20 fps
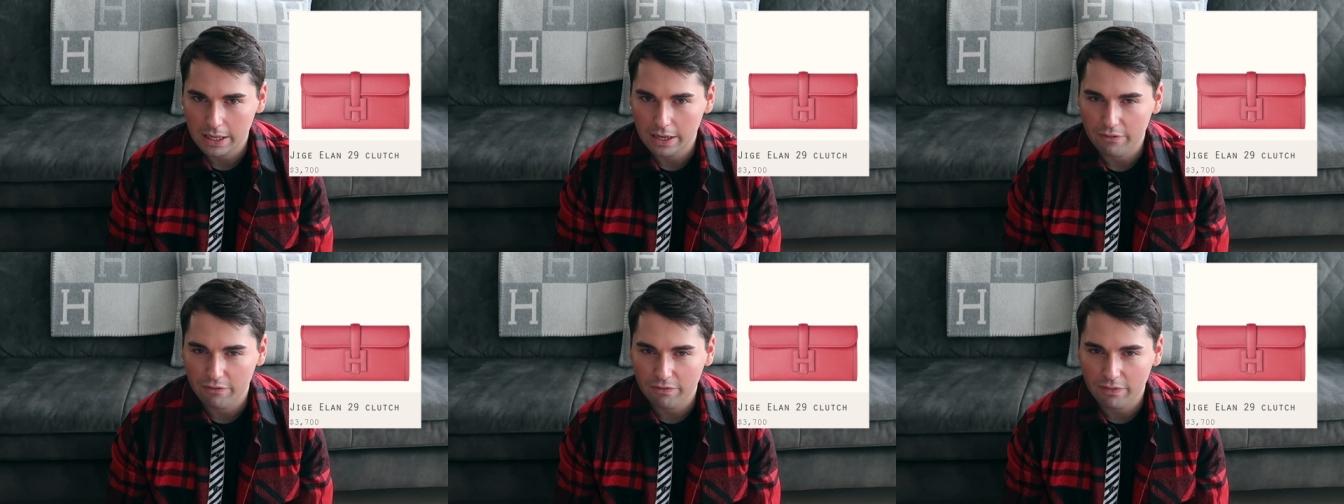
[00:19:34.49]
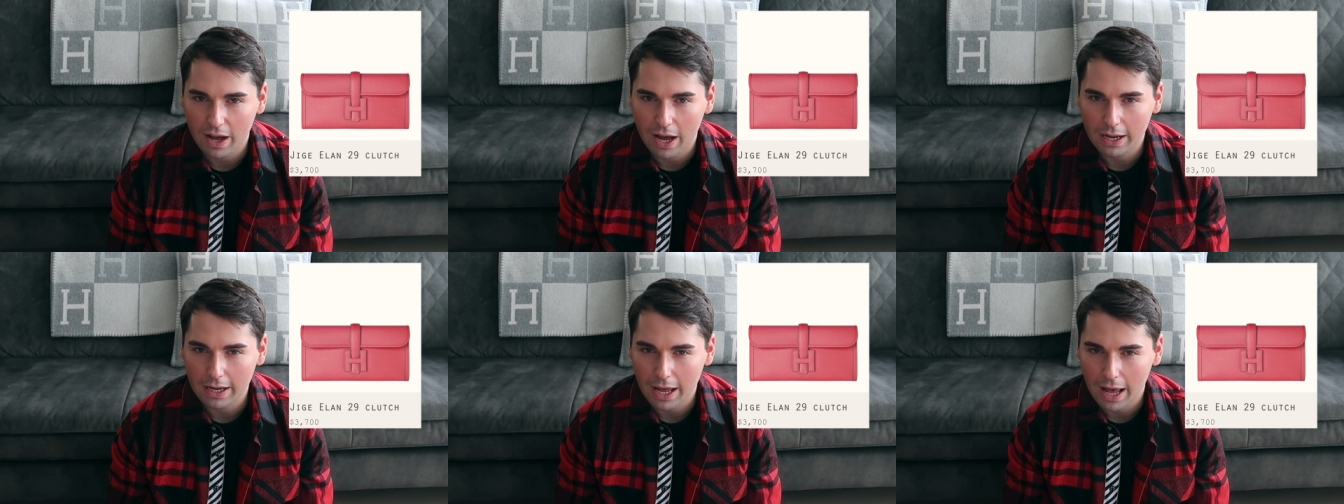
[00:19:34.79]
If
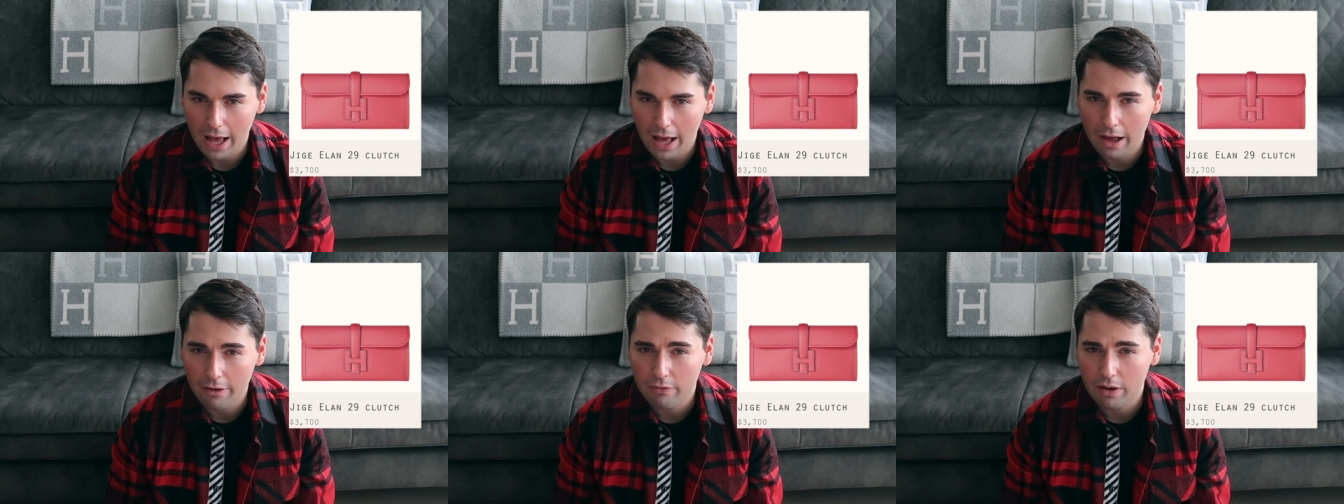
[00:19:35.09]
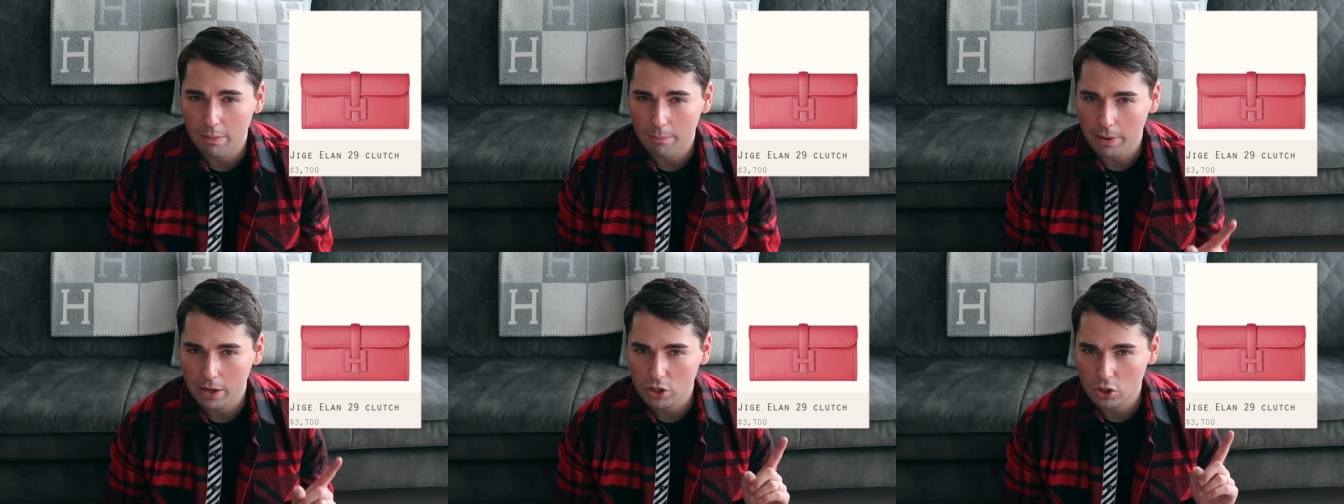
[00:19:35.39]
I have,
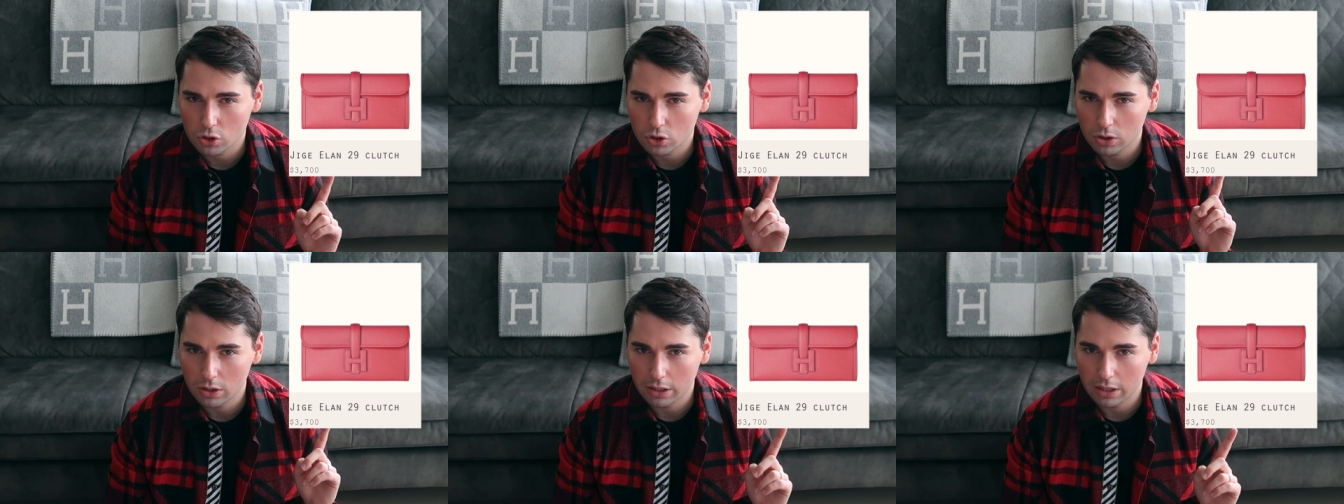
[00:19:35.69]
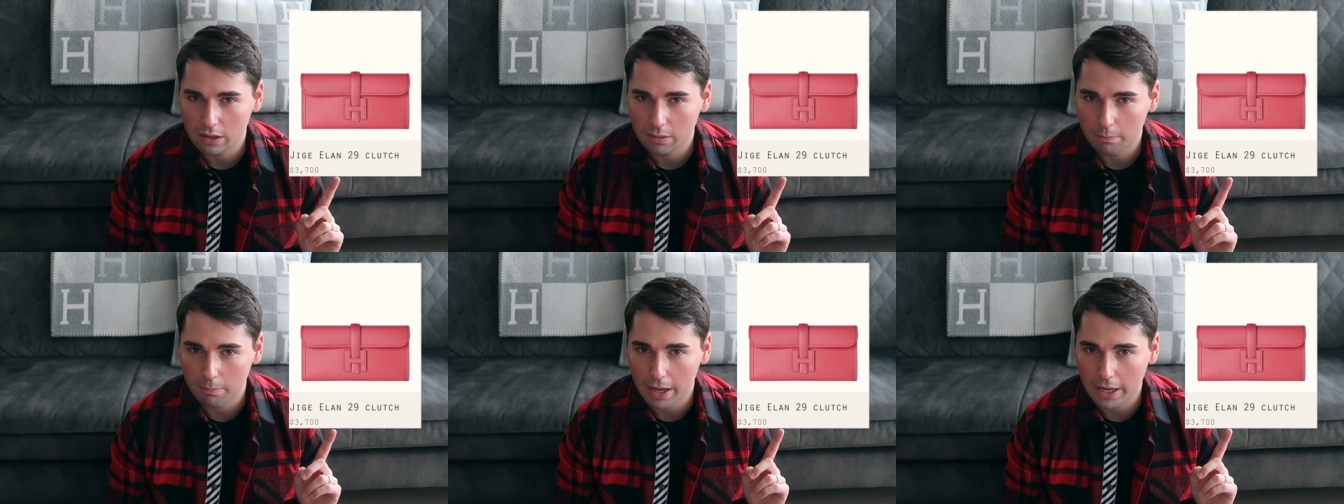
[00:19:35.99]
I'll make sure to
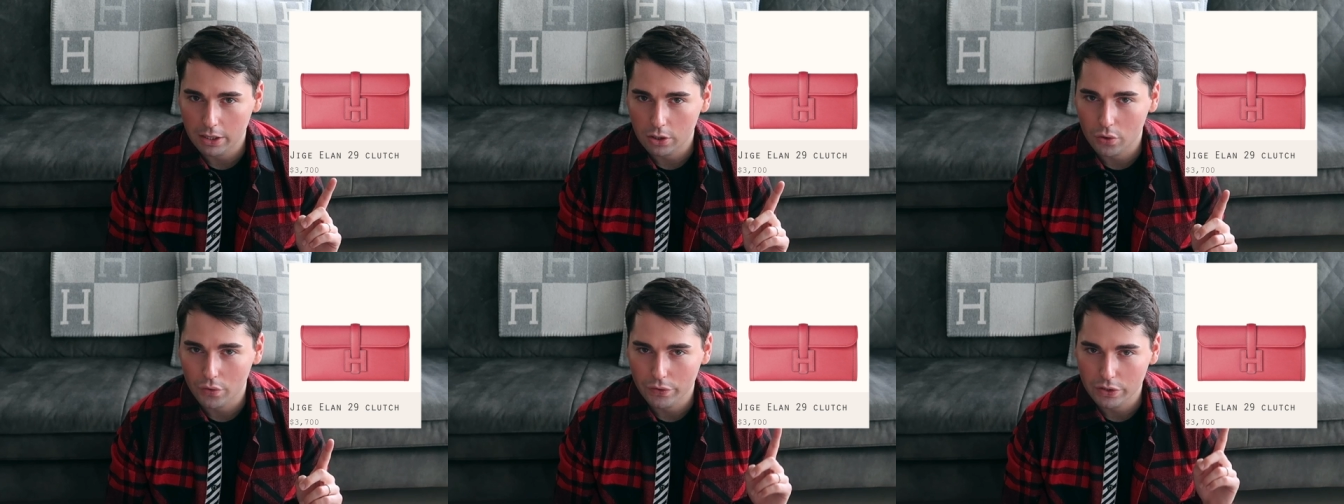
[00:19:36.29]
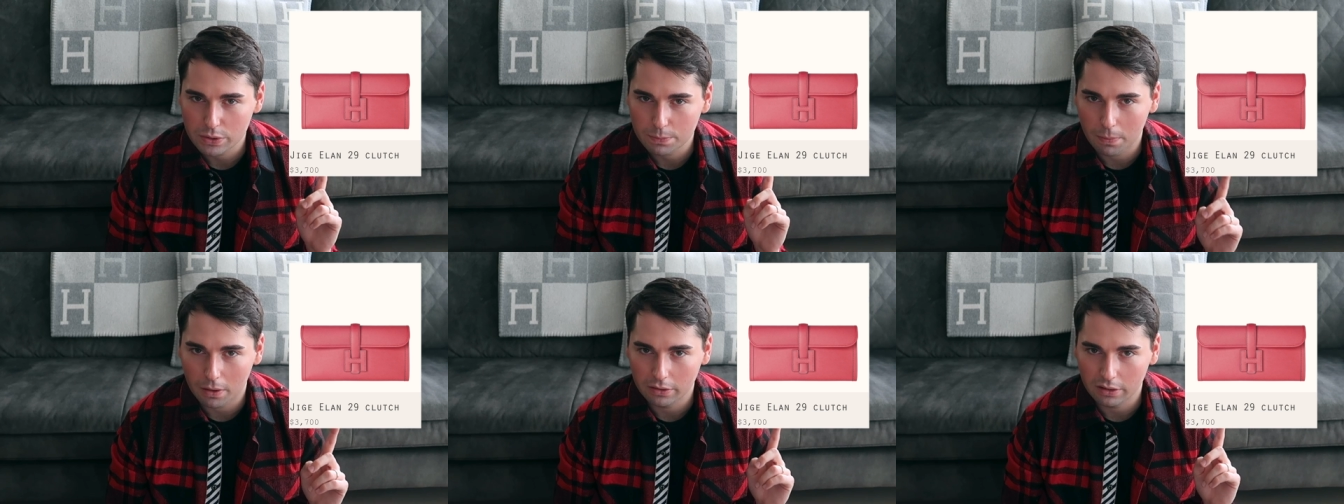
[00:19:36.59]
link my
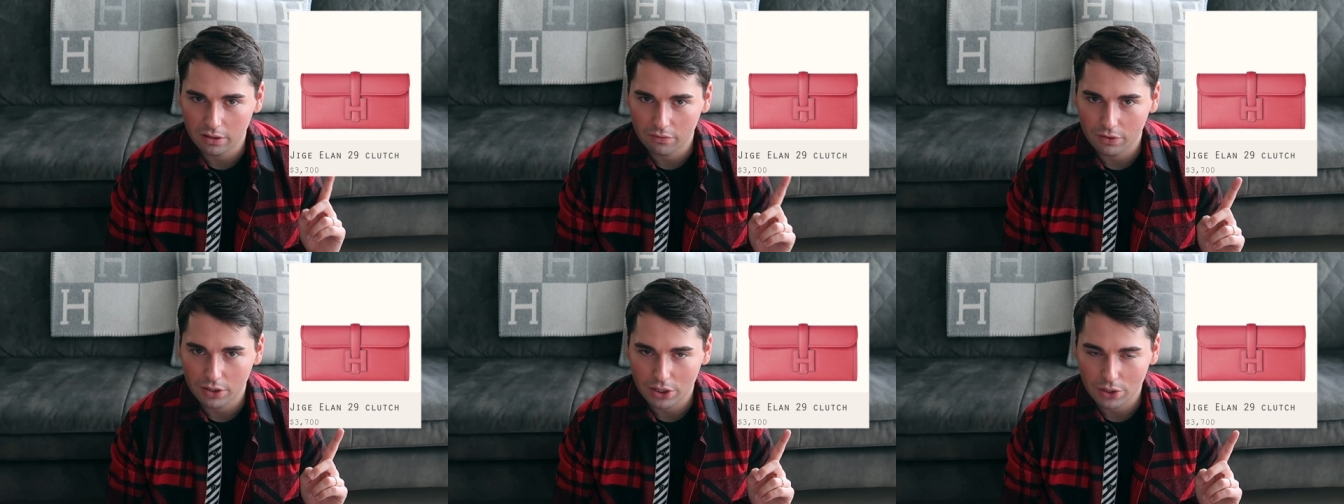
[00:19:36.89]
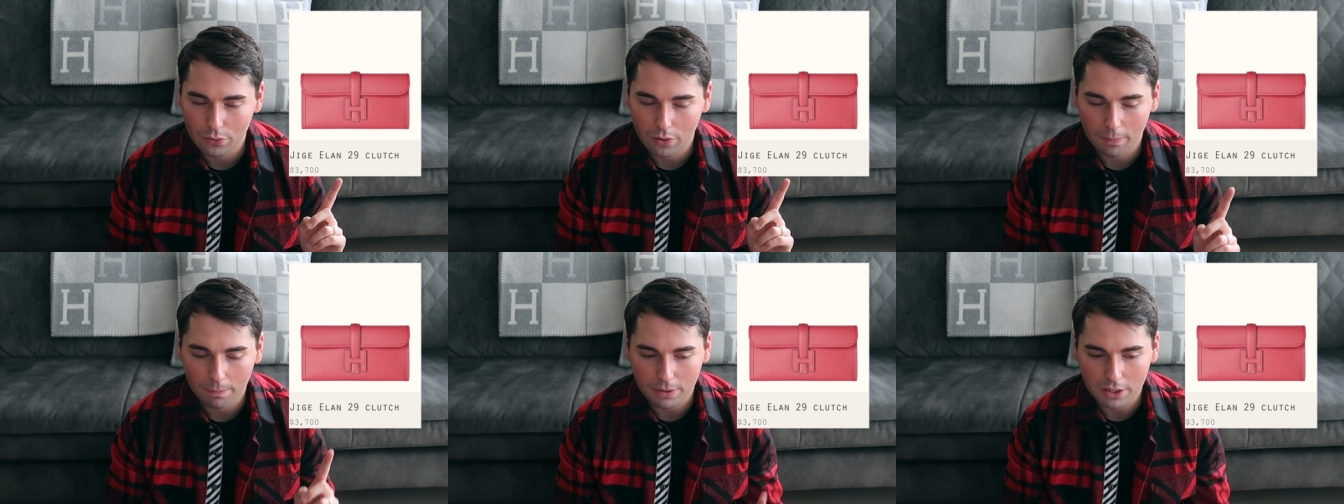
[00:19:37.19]
corresponding
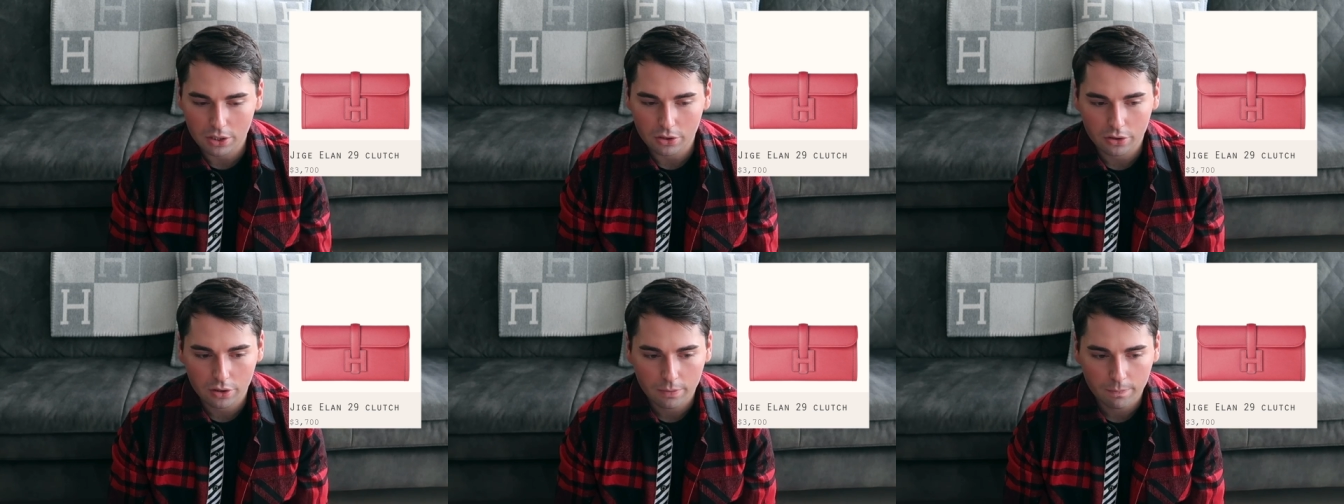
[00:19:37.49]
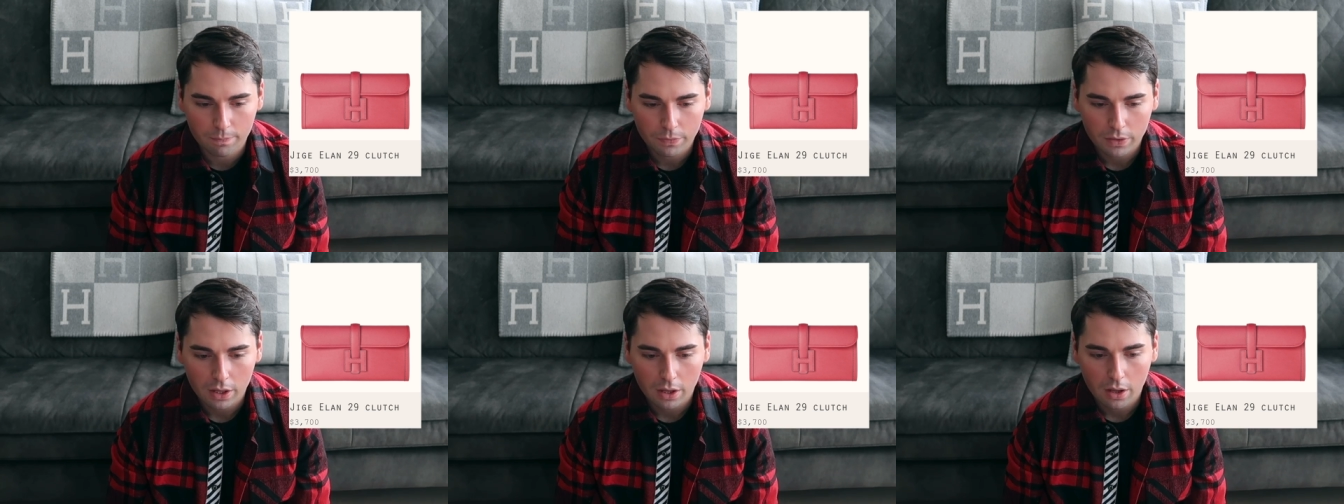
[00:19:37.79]
video up
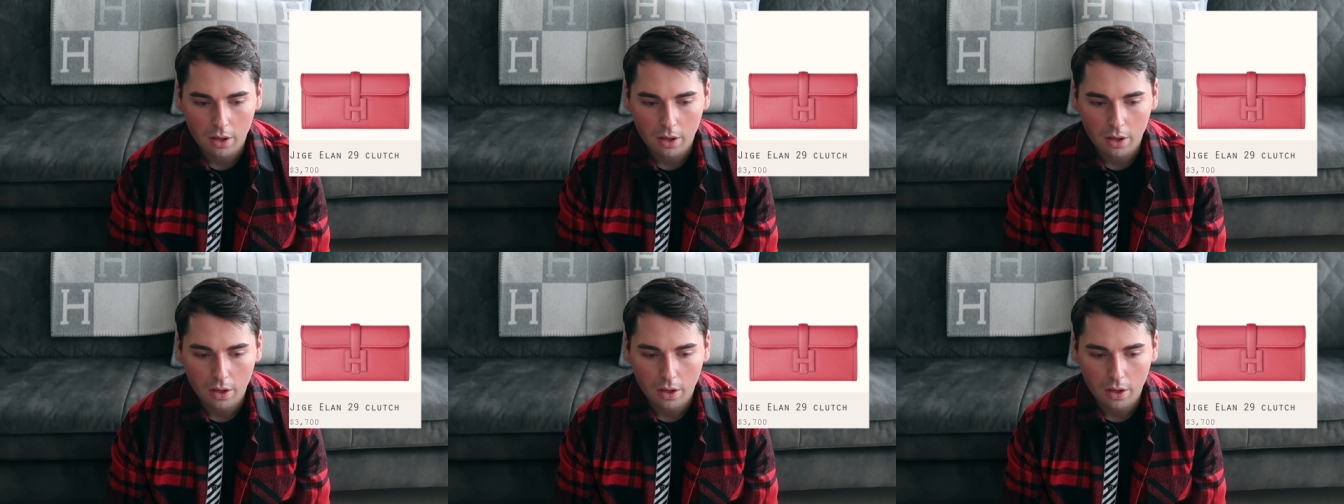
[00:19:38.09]
here.